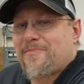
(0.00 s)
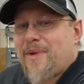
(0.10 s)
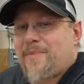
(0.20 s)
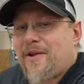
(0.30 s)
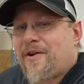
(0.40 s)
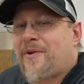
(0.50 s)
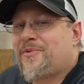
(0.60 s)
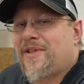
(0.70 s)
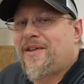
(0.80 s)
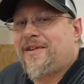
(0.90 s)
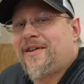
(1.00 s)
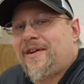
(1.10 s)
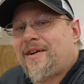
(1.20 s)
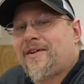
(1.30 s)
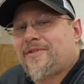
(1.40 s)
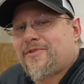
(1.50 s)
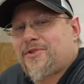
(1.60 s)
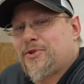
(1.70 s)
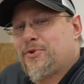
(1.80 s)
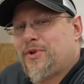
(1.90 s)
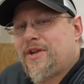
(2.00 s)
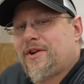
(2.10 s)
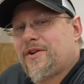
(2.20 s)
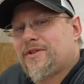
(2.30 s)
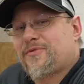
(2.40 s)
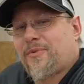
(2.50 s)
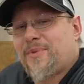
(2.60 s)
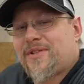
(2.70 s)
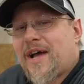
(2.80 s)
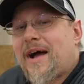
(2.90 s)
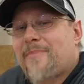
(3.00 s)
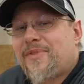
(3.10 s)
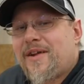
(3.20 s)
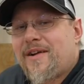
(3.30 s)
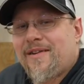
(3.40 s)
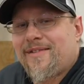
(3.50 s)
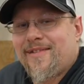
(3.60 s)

maybe around the 2 ears from the top there.